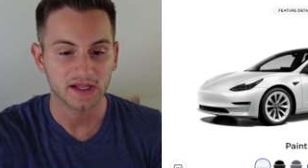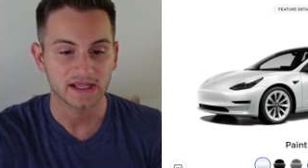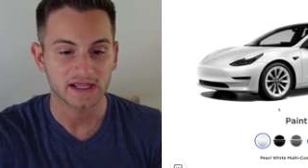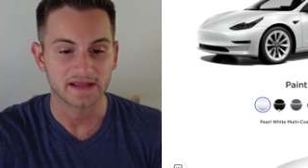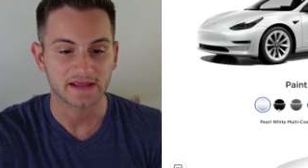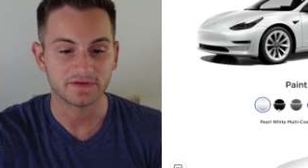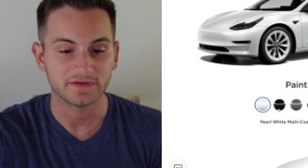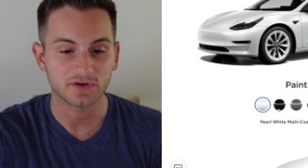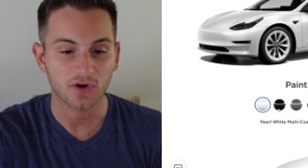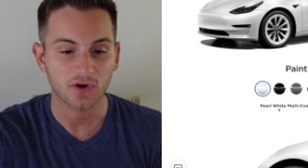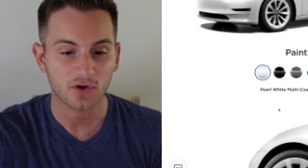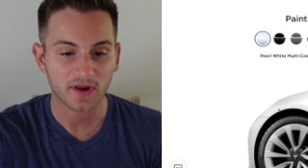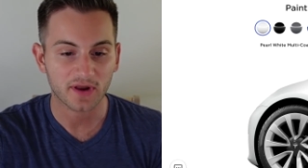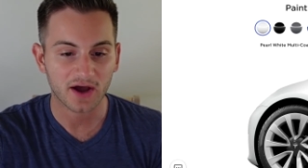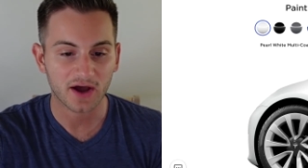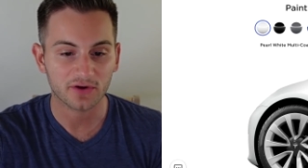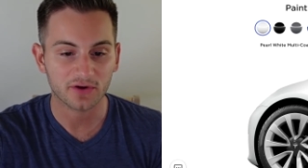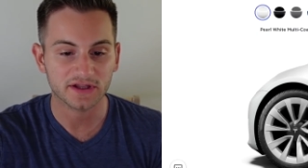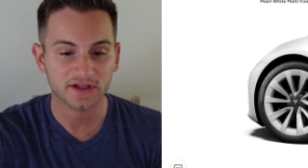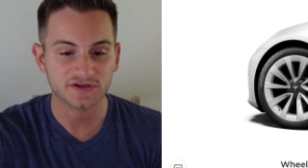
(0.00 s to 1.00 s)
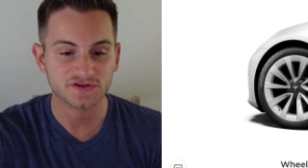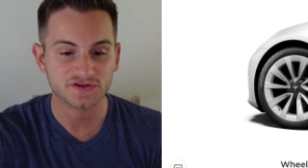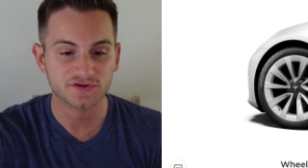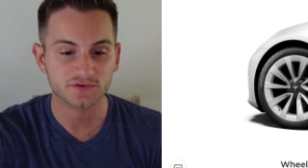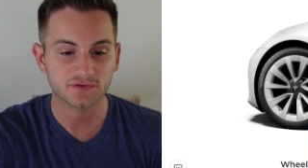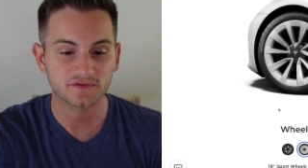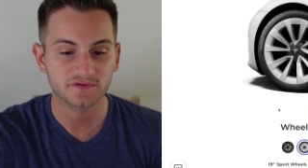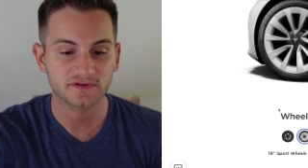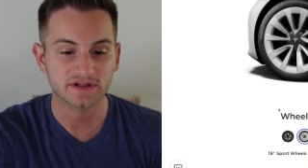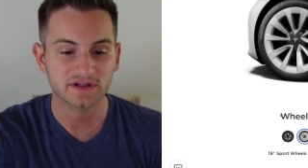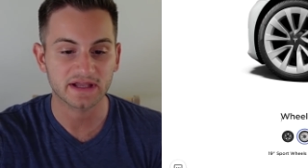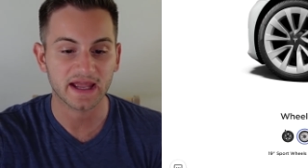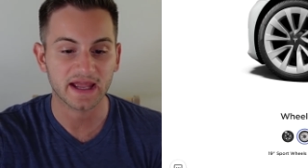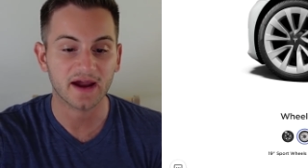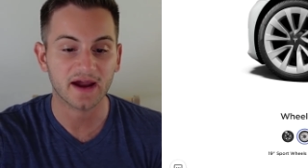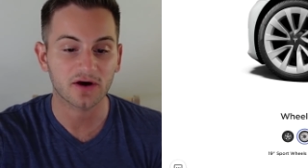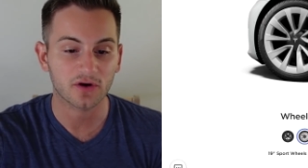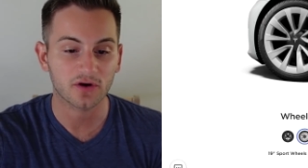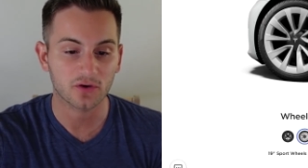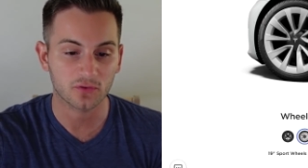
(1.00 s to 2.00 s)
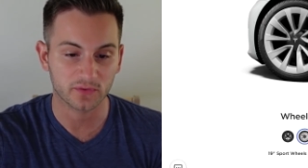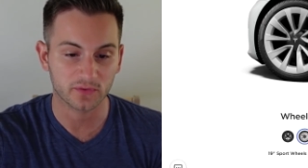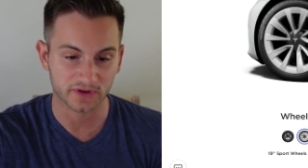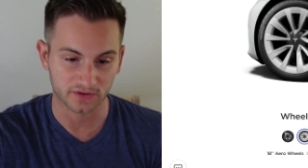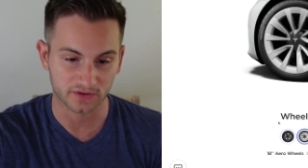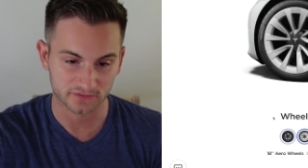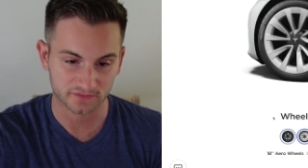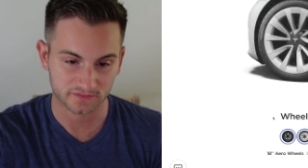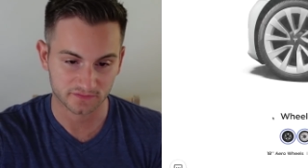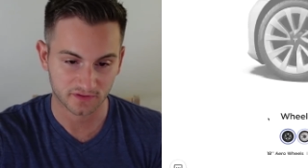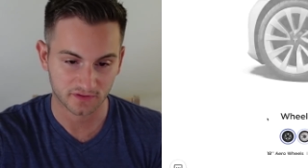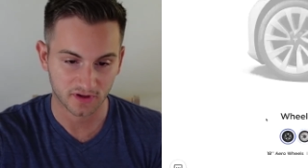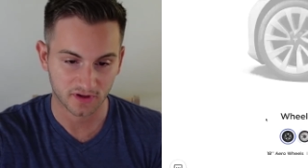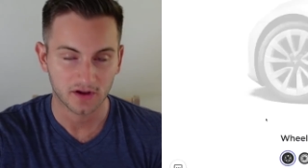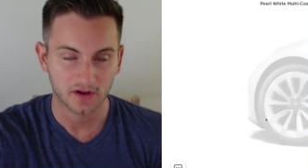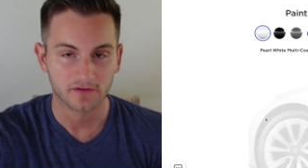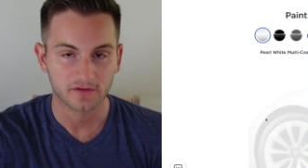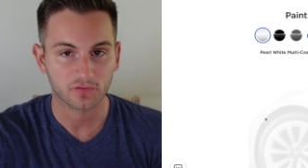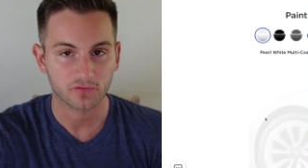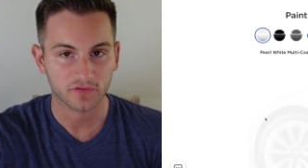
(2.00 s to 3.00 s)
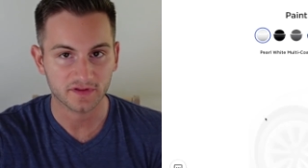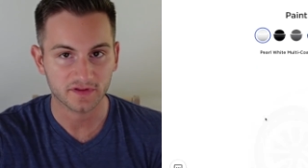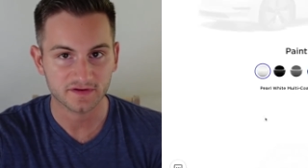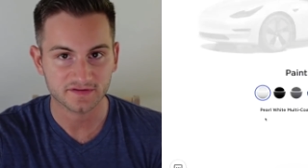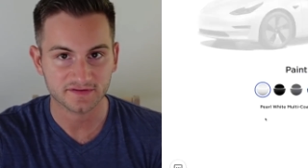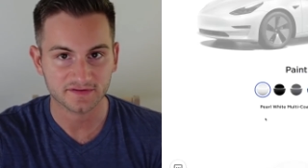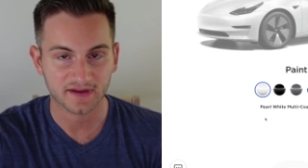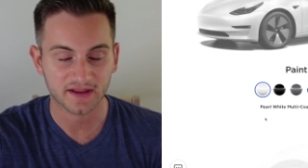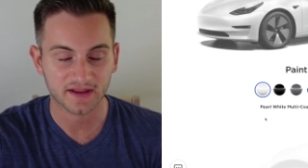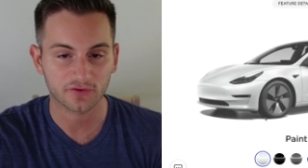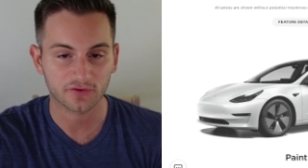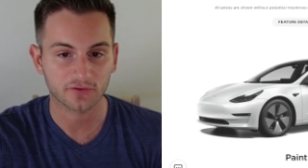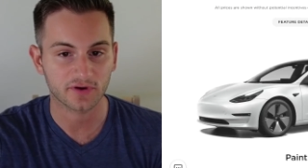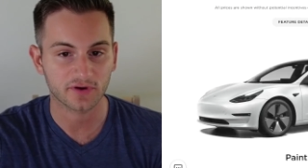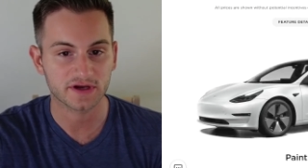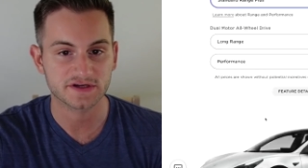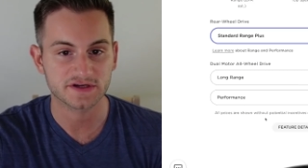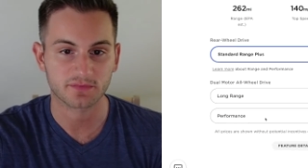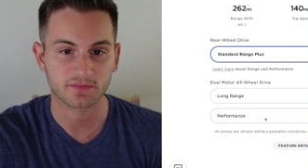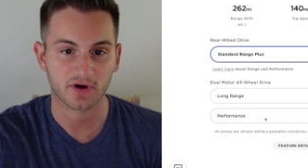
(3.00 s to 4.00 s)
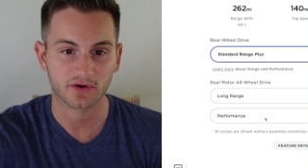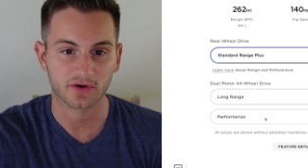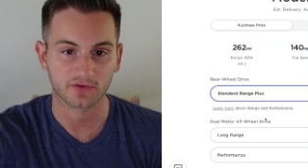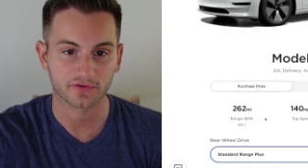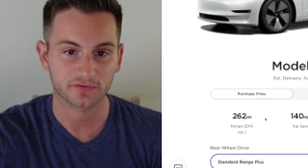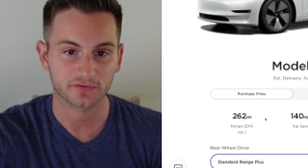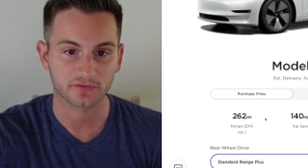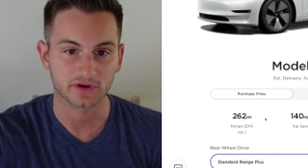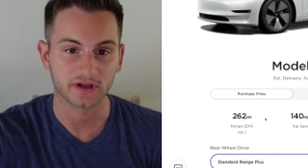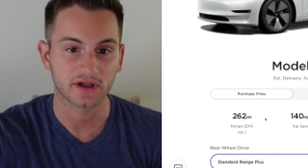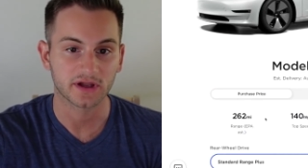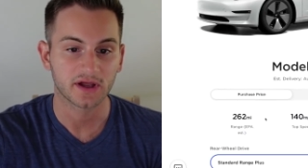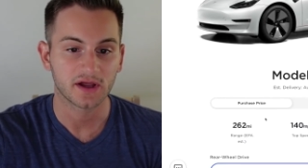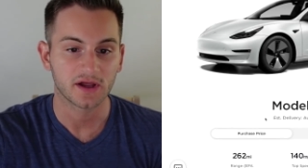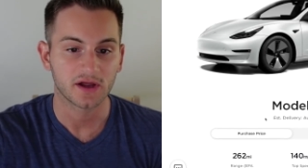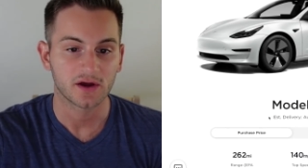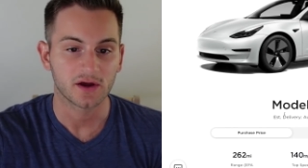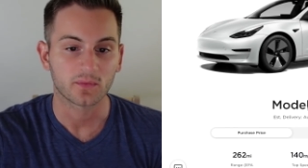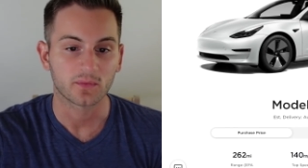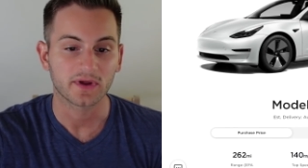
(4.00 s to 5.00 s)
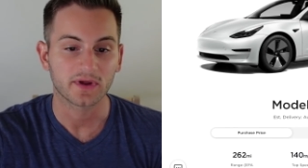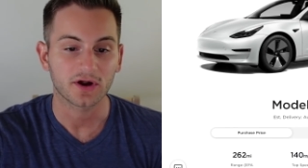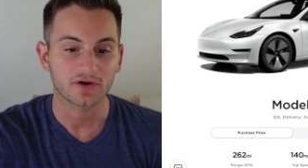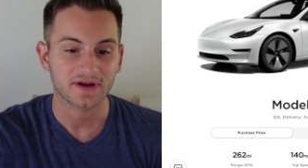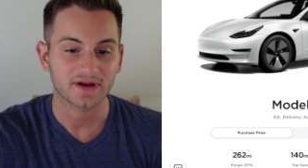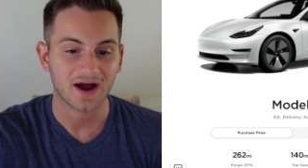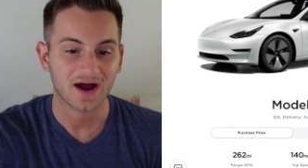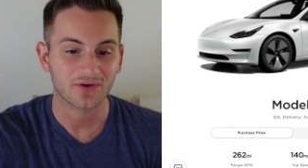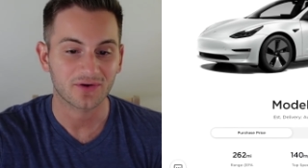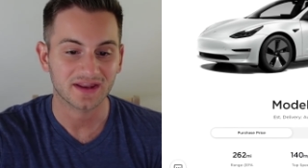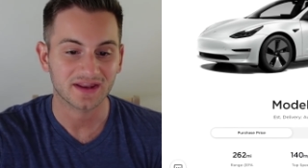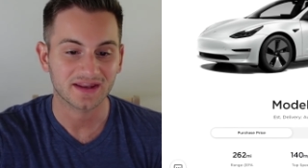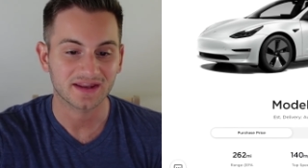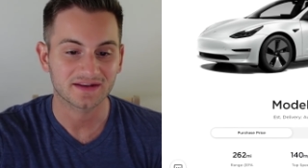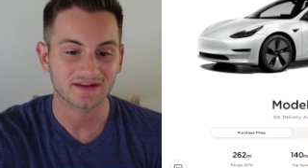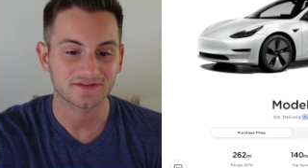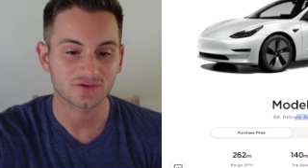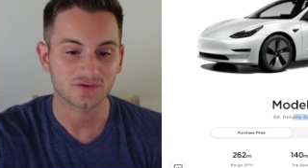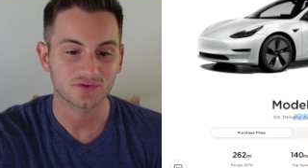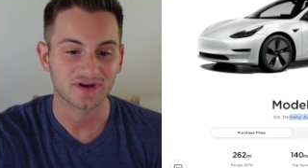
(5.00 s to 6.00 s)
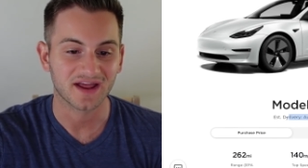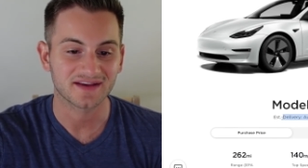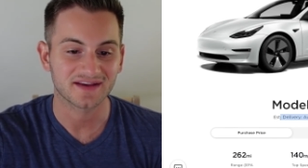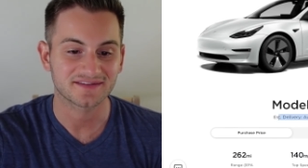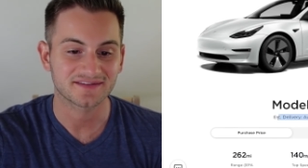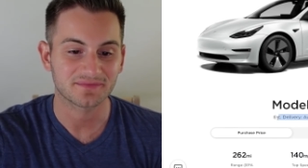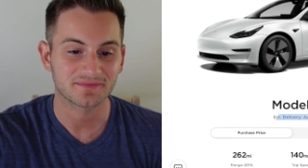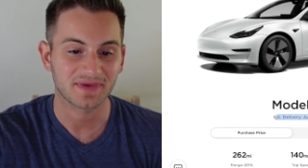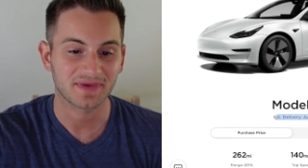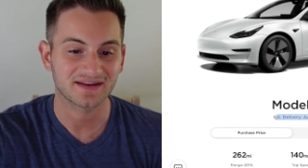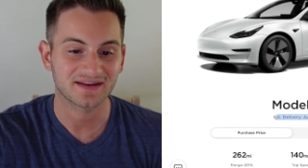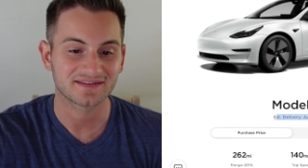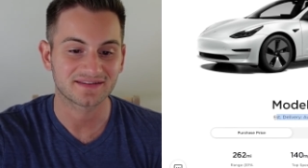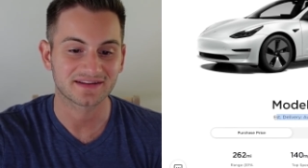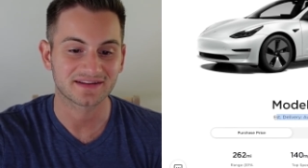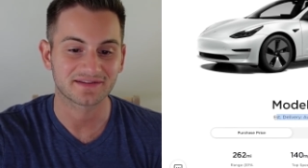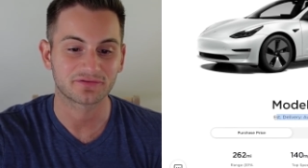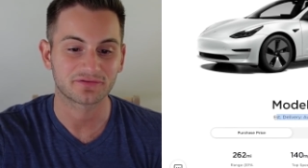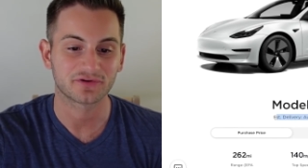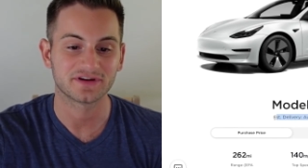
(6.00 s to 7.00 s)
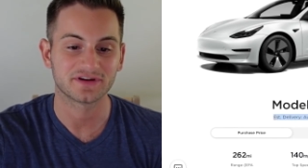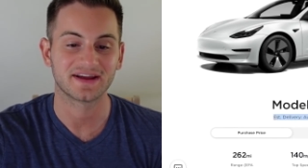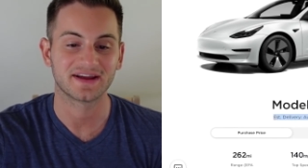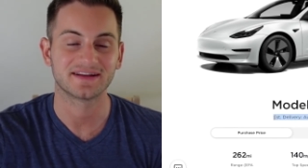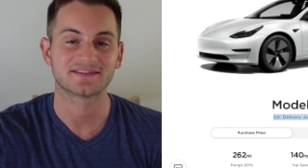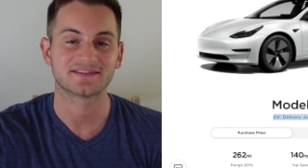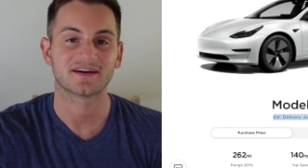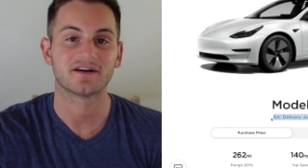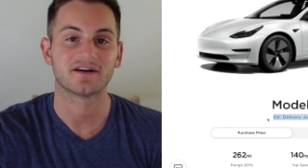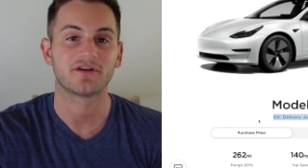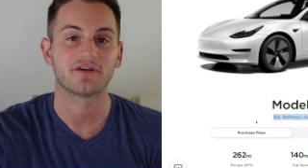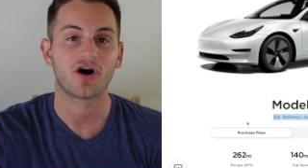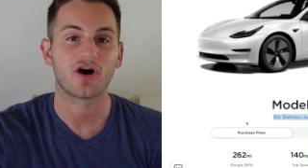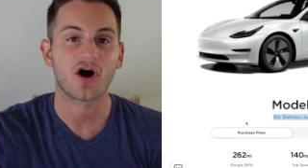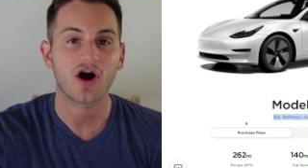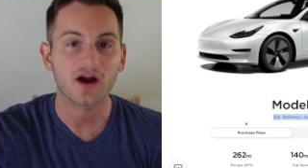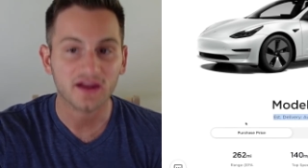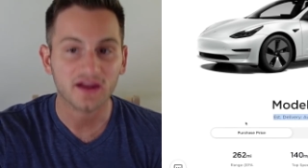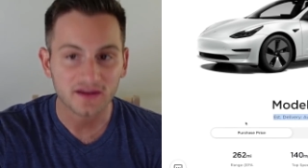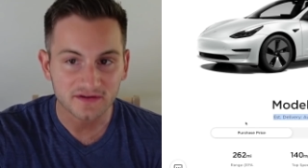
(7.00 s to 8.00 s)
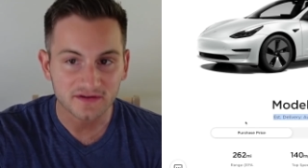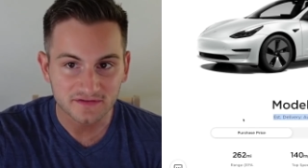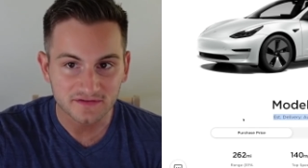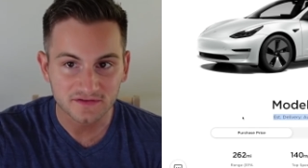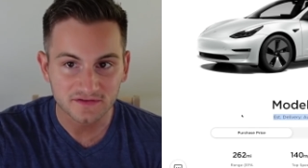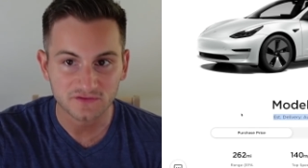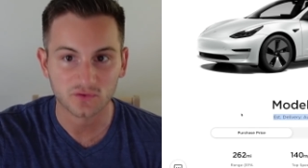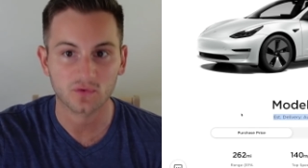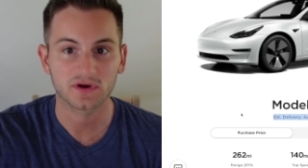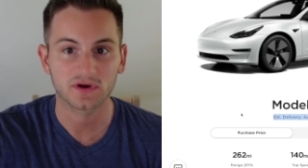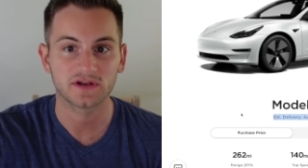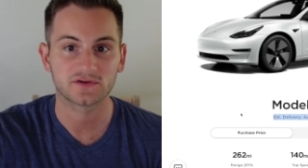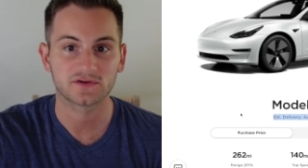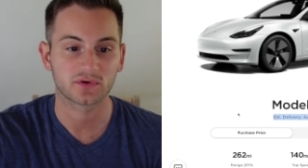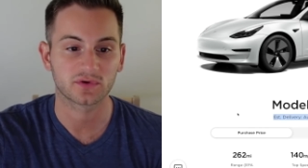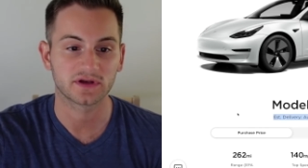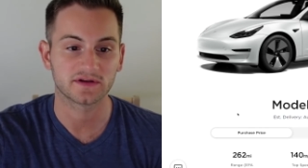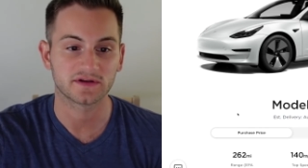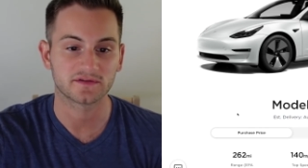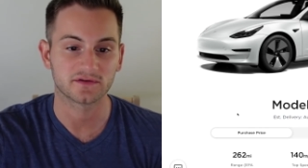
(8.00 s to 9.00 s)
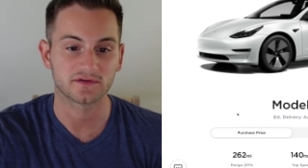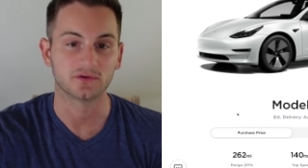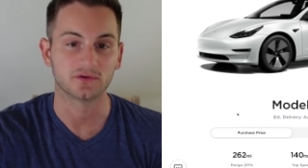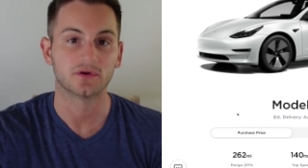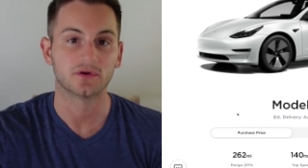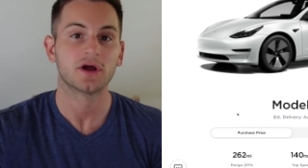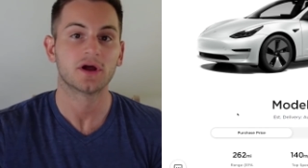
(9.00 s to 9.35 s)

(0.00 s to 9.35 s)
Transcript: if you go down and choose the Aero wheels for the standard range Model 3, we are now getting into an estimated delivery date of August 2022